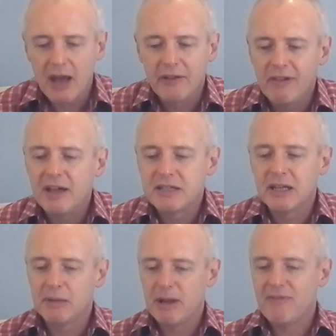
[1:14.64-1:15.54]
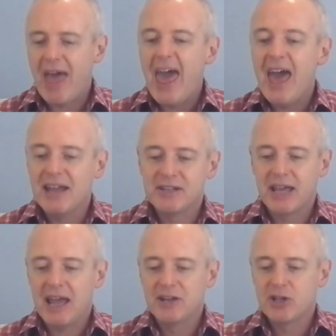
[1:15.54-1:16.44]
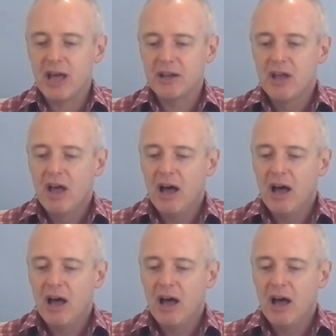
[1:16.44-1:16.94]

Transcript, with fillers: I'd have liked a little bit of air to get into that